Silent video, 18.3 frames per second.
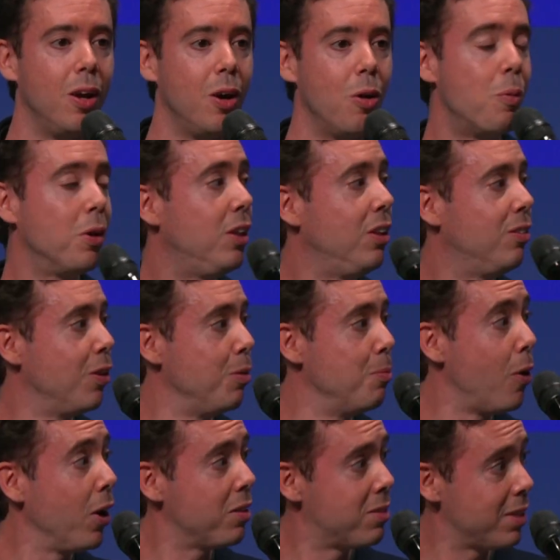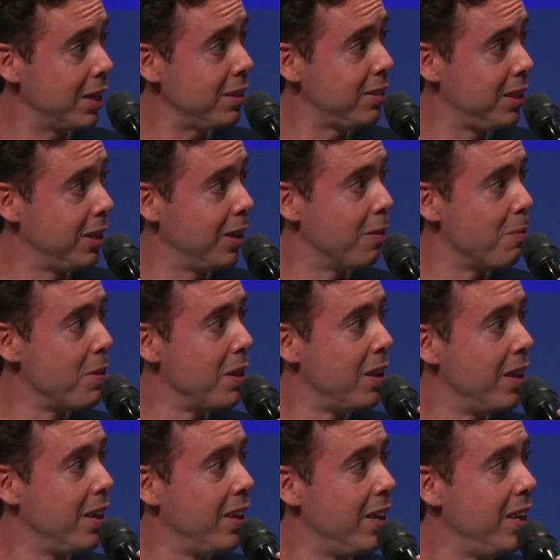What is even more exciting
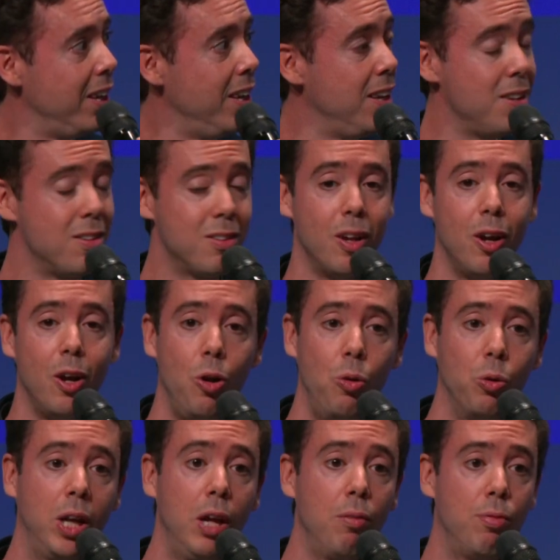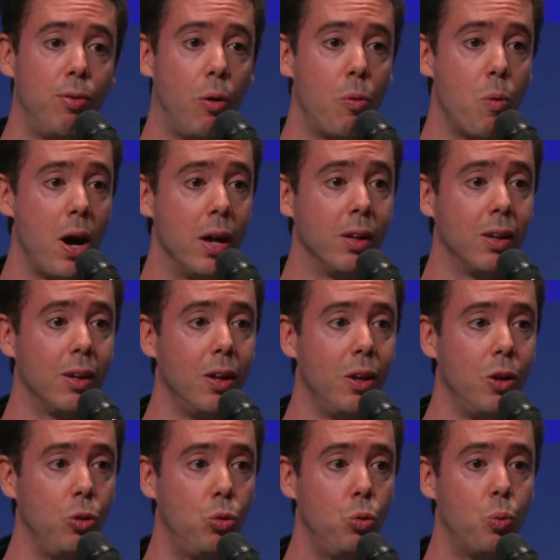is looking forward
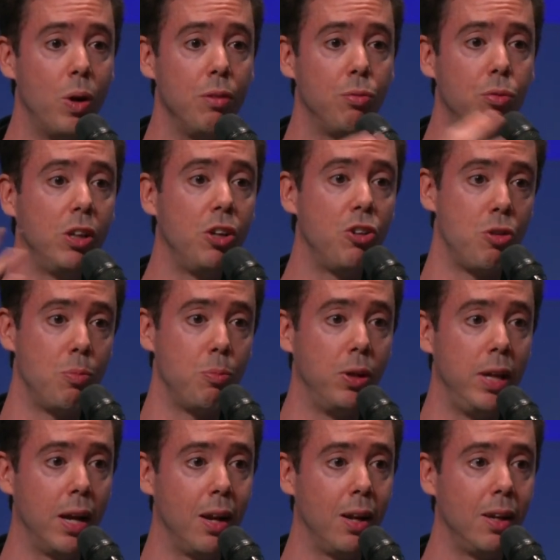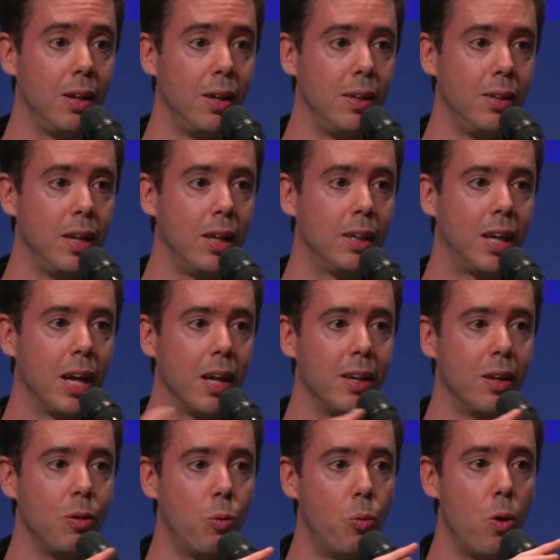to one foundation model that
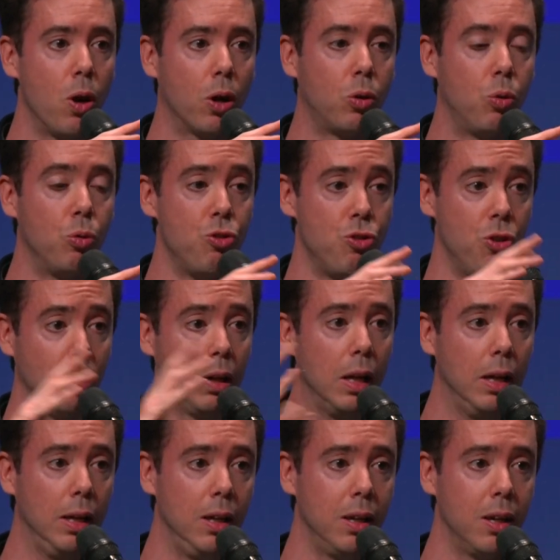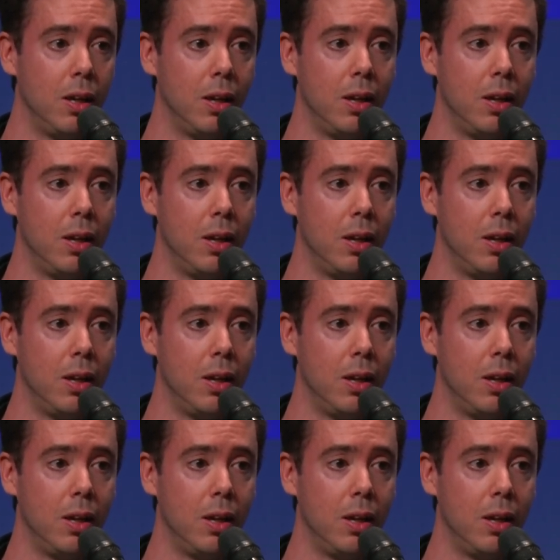can work conjointly